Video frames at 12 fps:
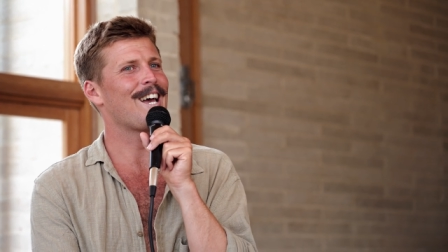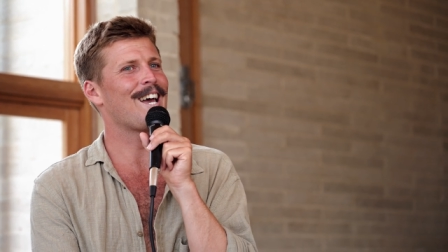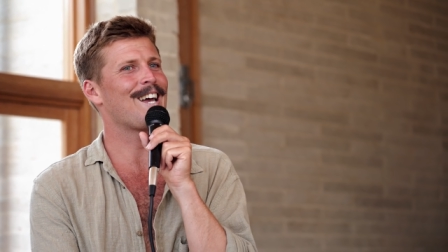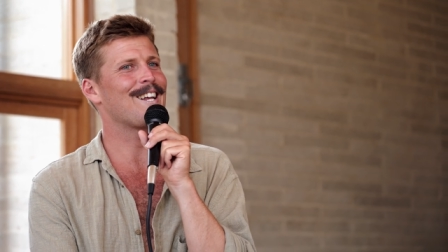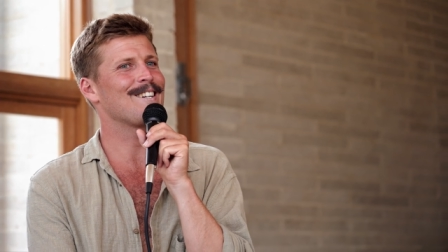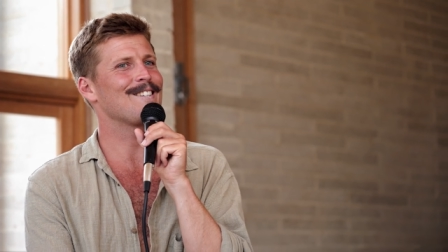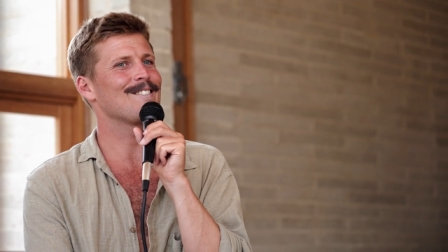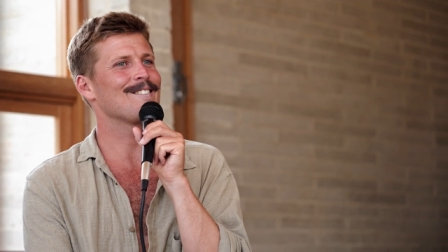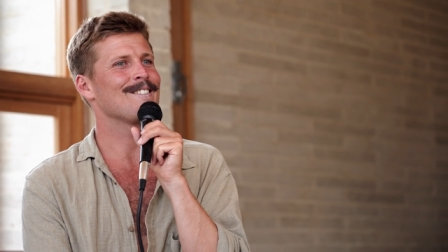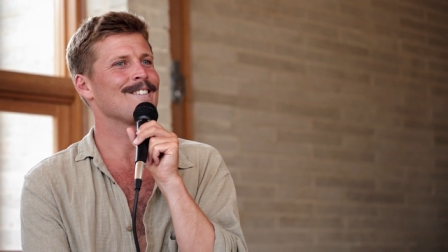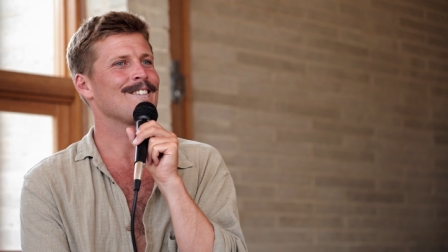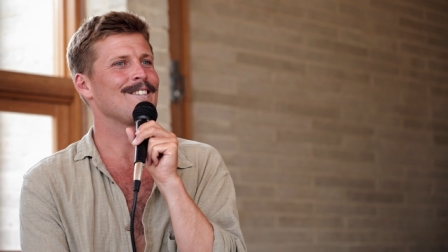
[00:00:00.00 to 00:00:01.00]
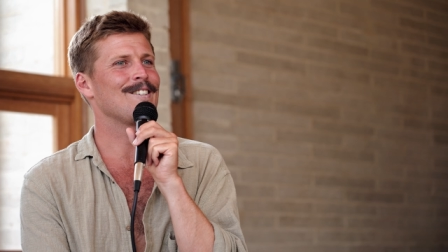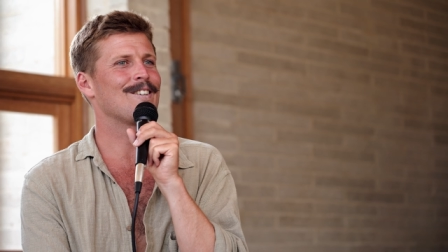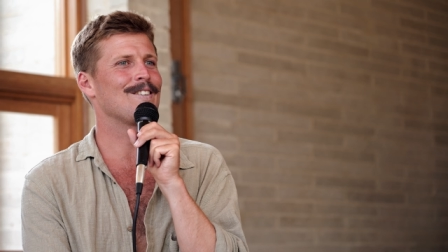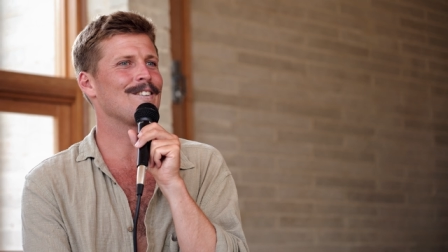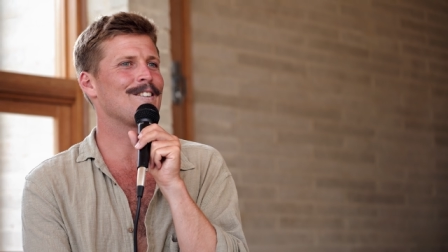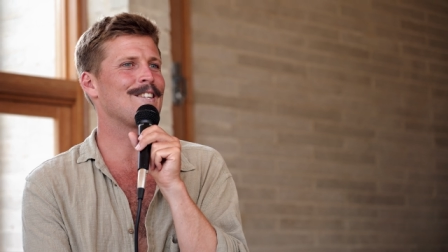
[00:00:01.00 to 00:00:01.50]
And you
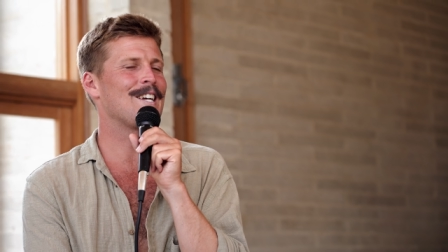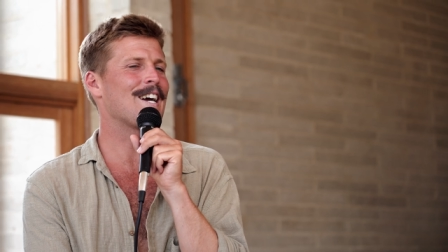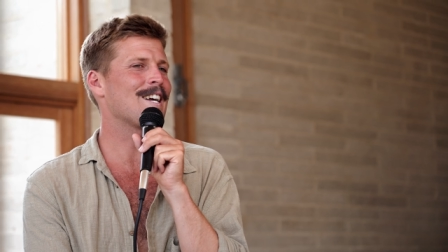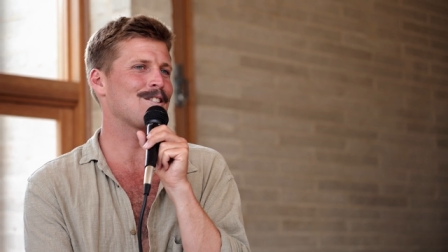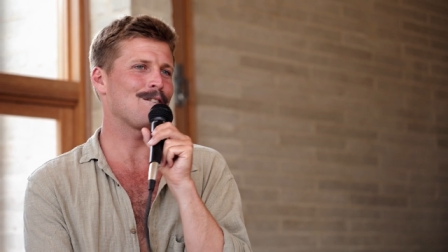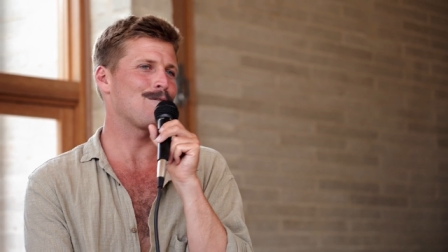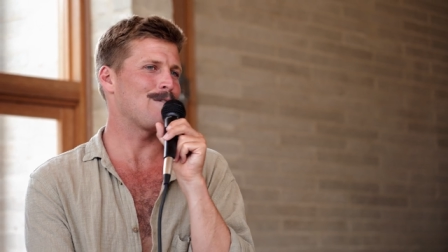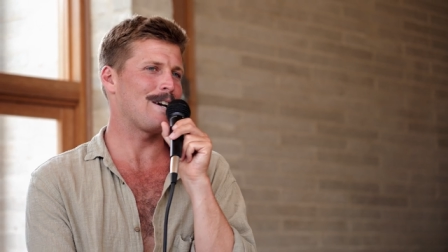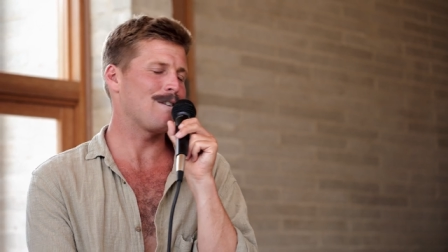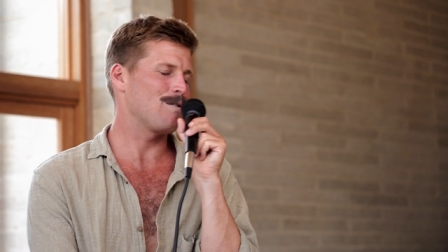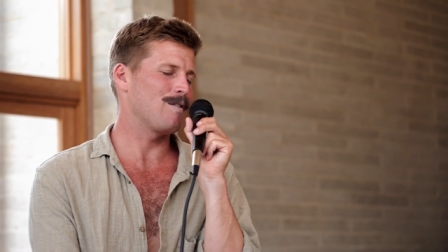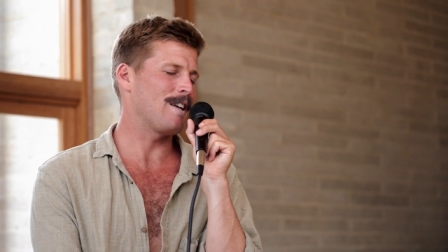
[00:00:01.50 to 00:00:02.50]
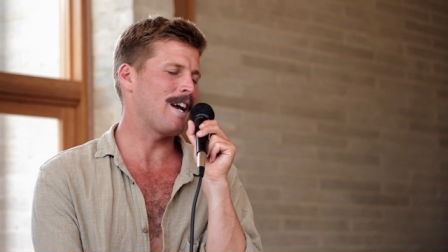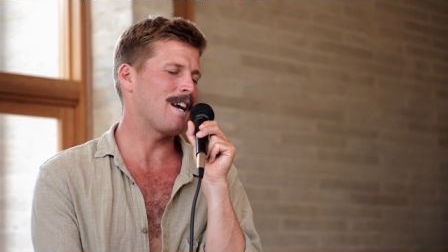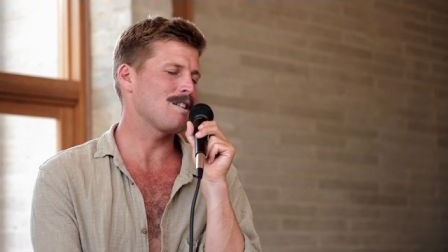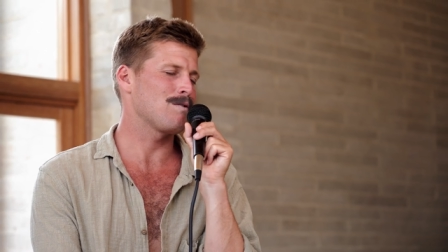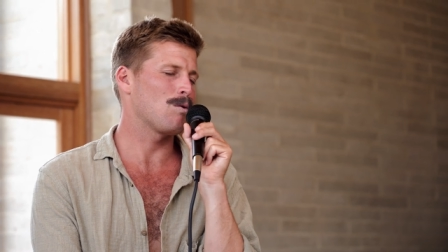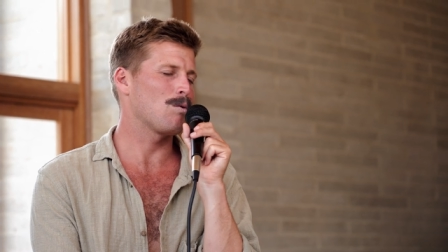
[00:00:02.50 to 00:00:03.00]
know the answer for the
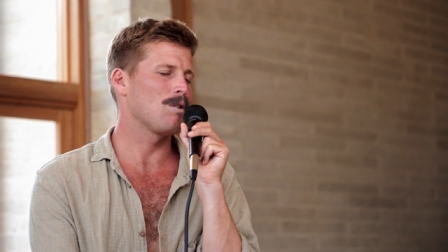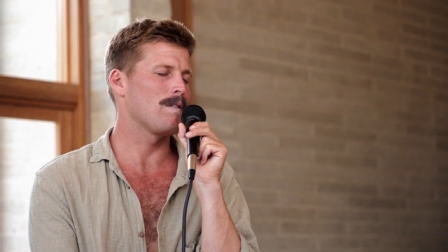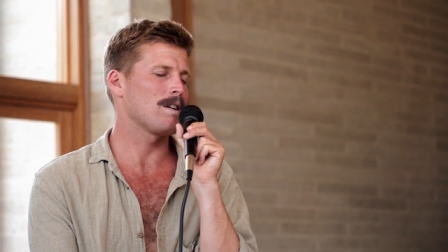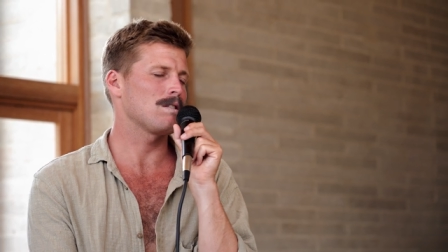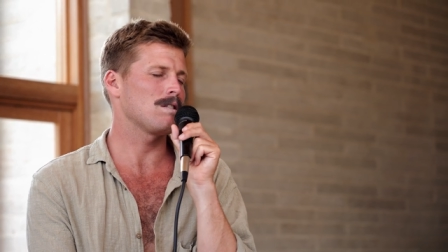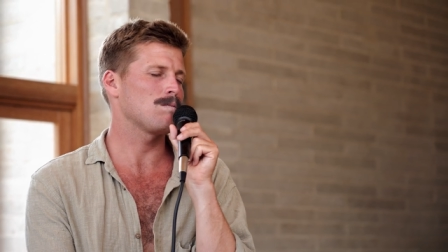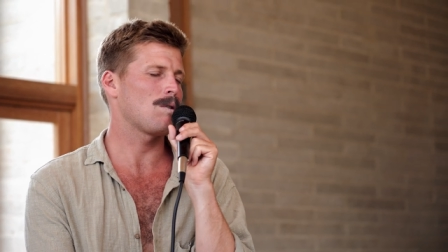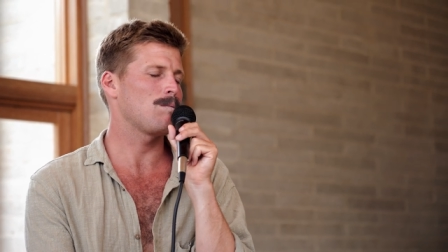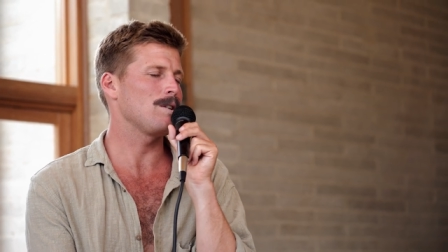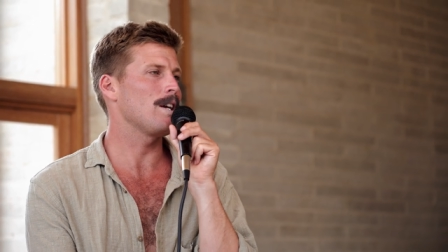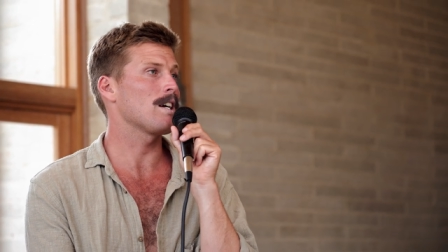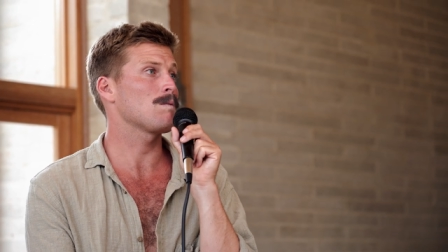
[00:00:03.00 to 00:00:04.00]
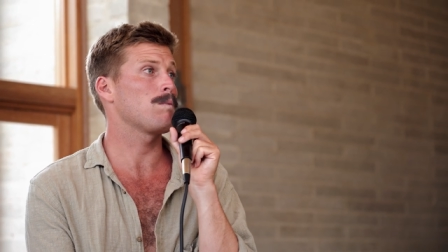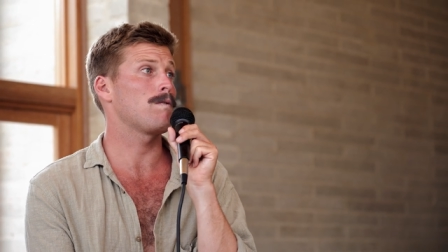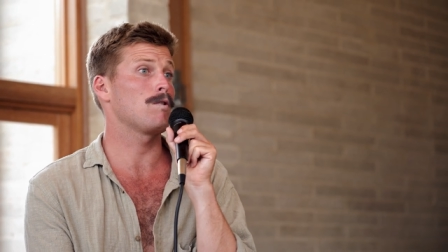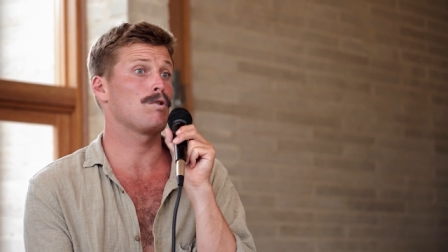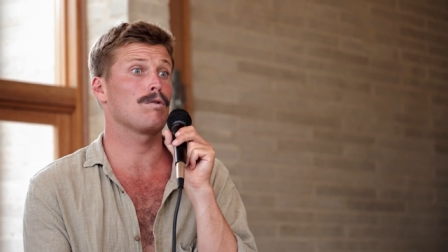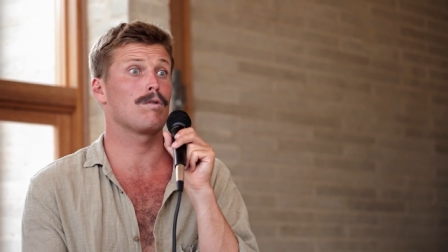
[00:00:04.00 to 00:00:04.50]
answer for all of us is probably yes,
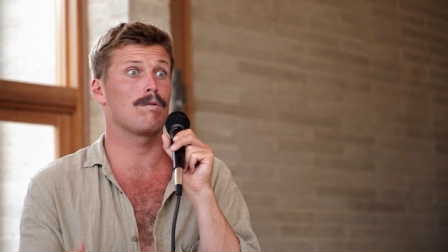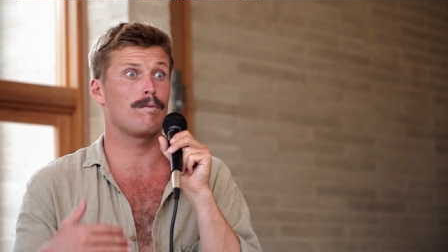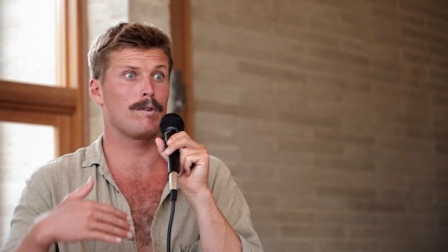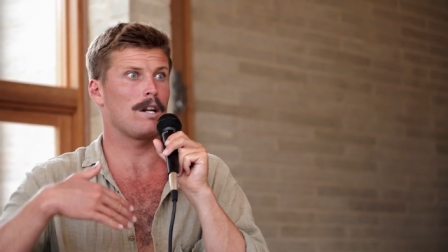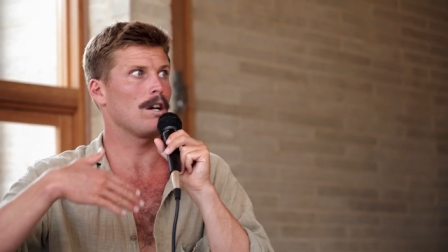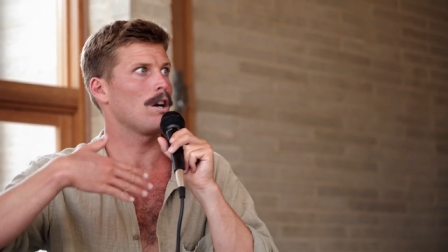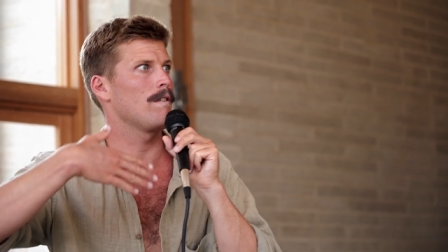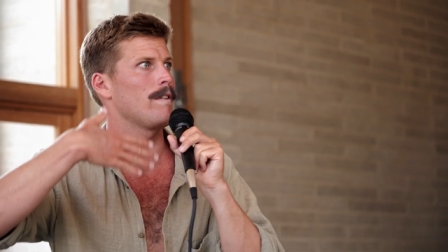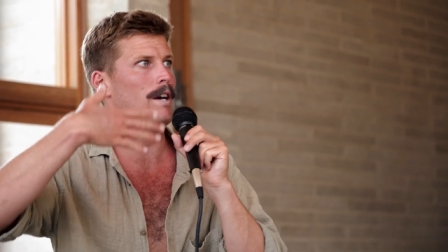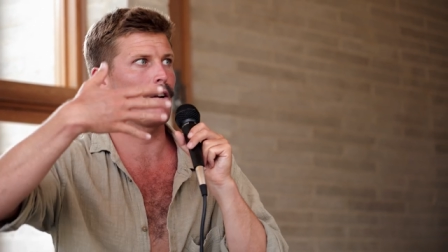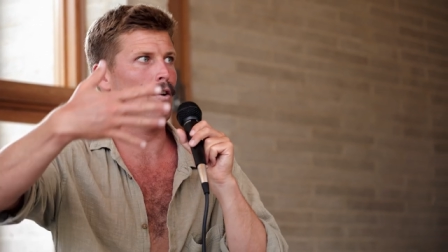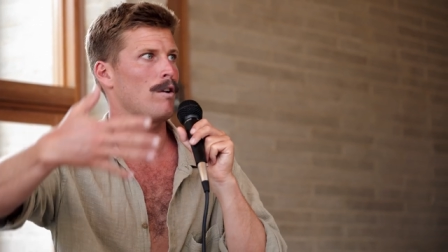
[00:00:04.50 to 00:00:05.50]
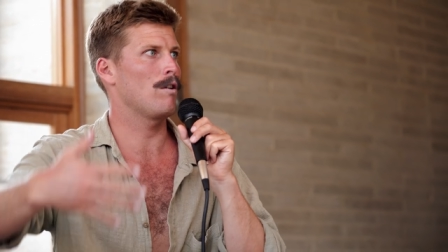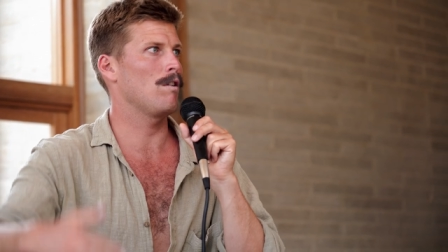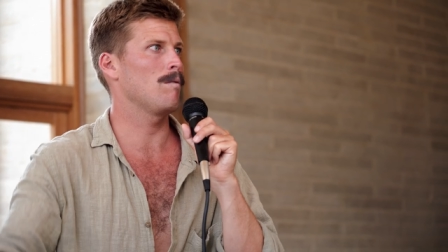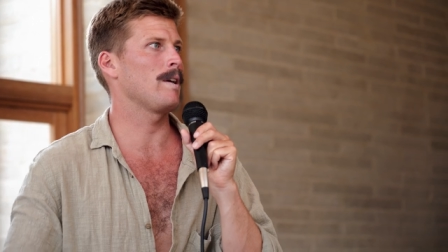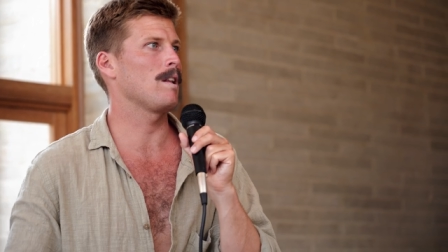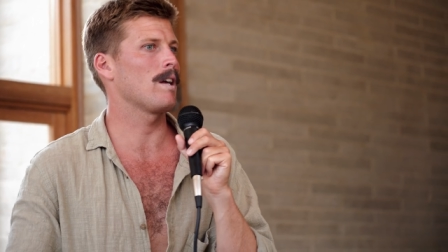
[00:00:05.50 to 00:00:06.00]
but for sure getting over that
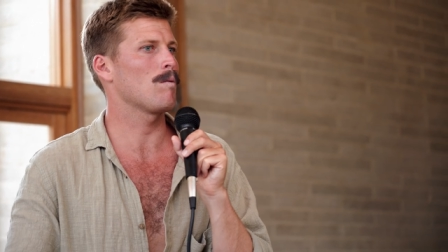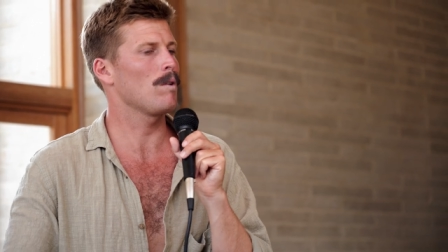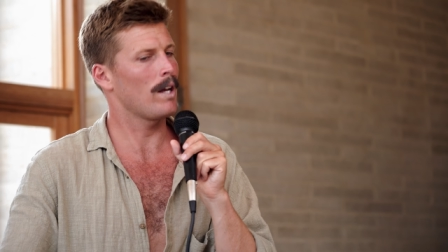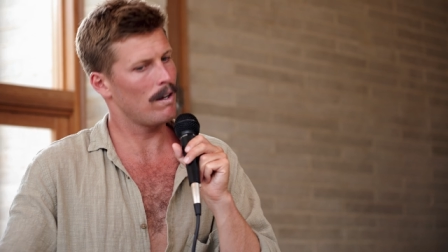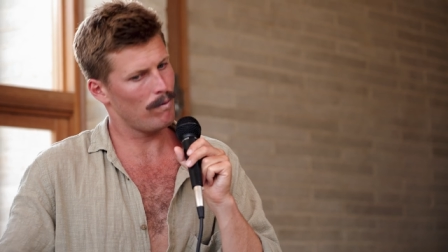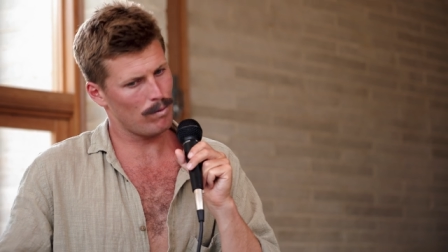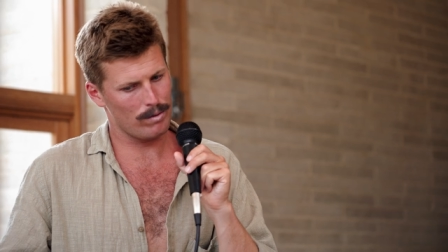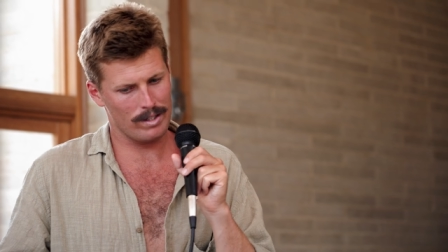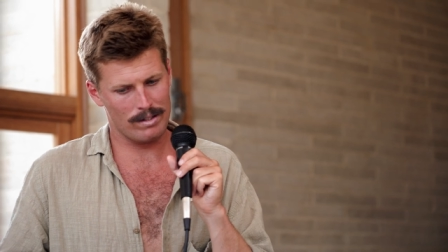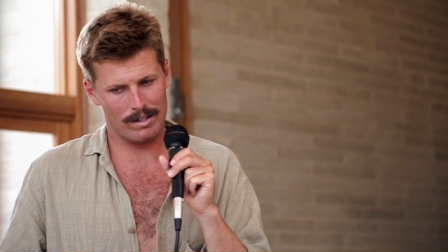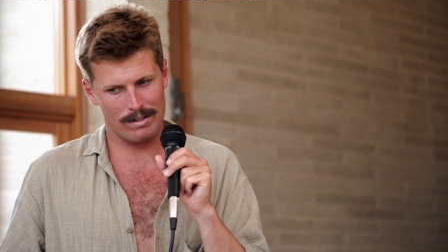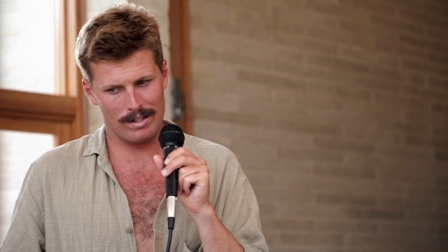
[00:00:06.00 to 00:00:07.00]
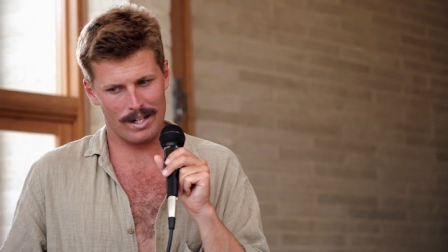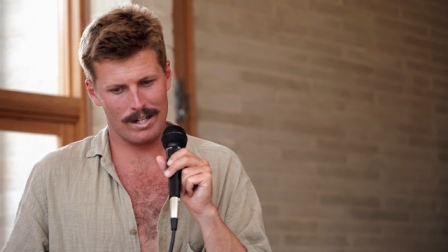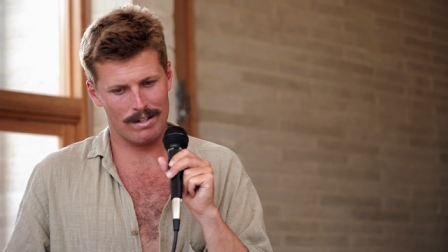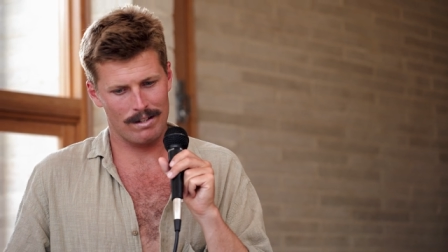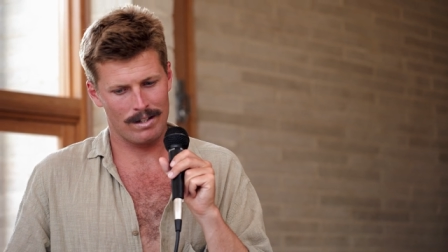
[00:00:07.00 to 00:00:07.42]
hurdle of being like, well, I have all these things. Can I?